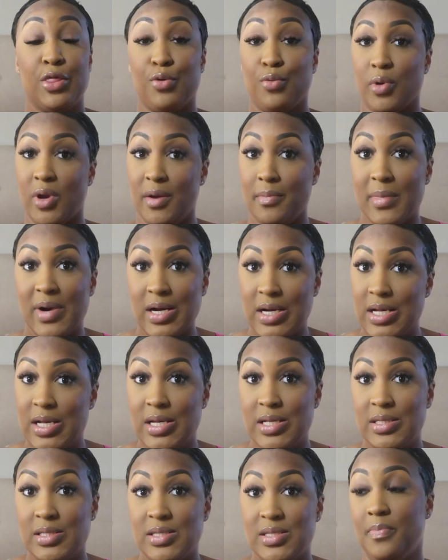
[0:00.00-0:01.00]
three
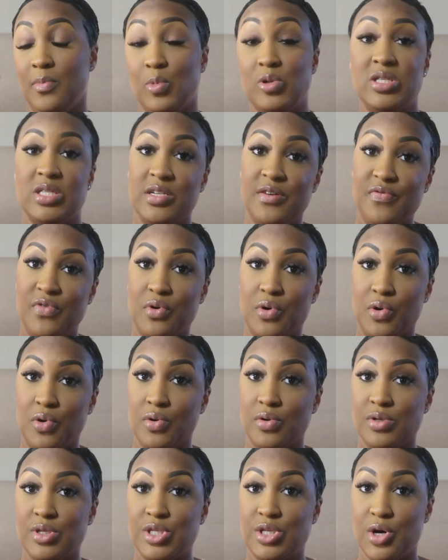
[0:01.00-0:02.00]
months was
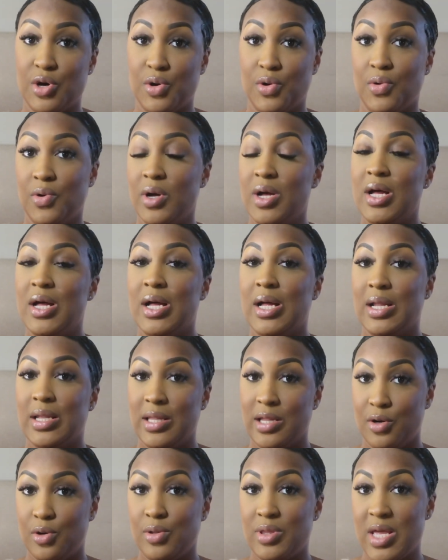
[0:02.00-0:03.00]
difficult. So
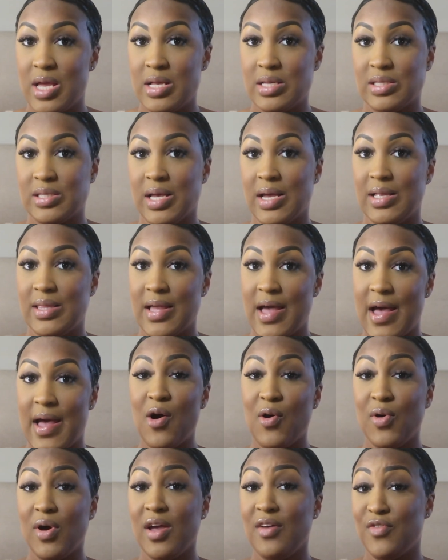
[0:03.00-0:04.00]
little things like that.
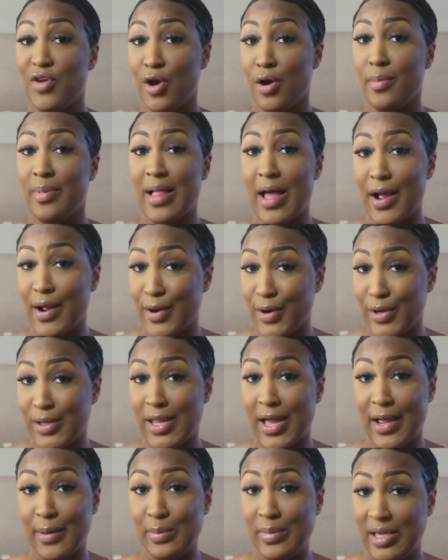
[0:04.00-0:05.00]
Now, if you're a black girl
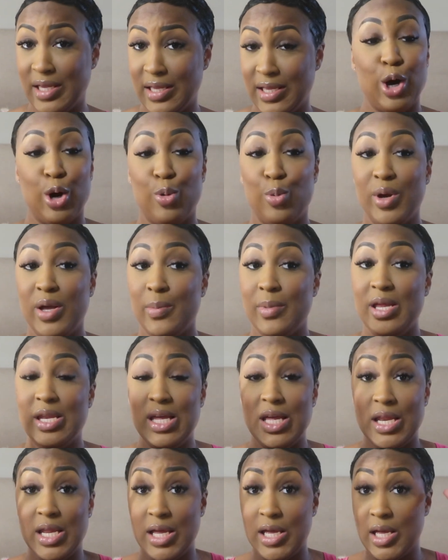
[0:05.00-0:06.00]
like me, oh, we be
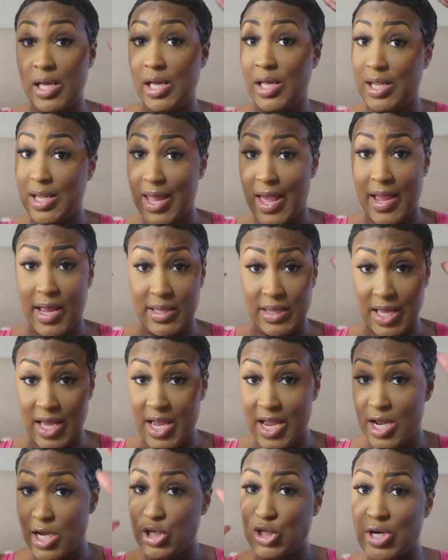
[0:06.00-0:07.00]
needing, like the
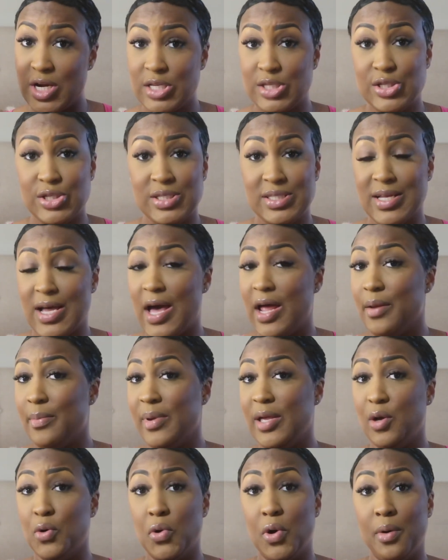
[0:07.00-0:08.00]
hairdressers gotta
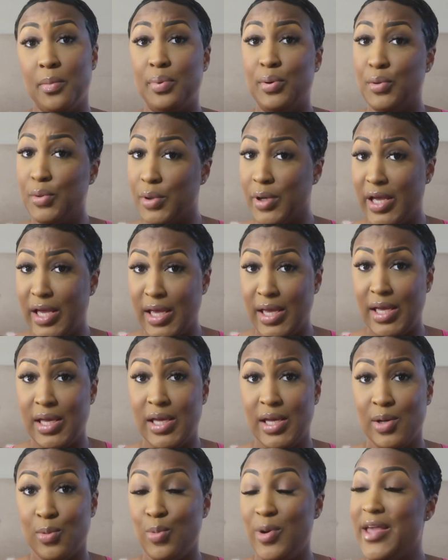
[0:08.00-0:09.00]
be on point.
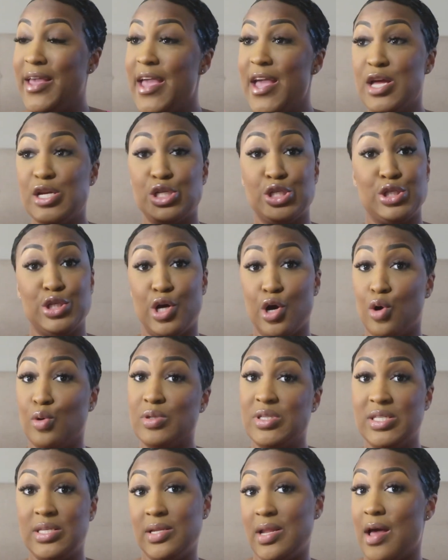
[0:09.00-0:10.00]
We can't just go
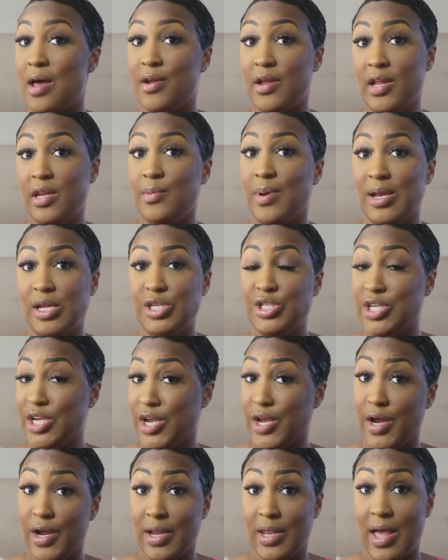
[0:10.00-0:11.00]
sit down in anybody's
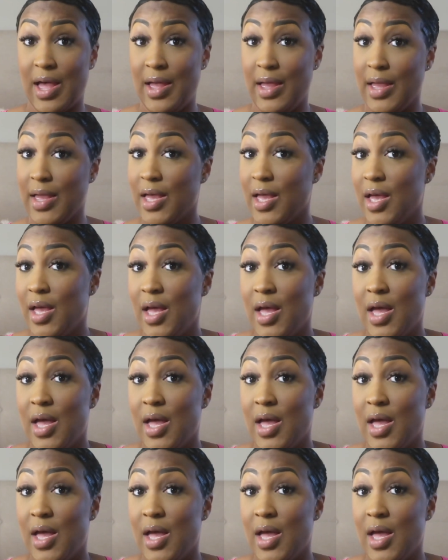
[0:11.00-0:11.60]
chair. Like,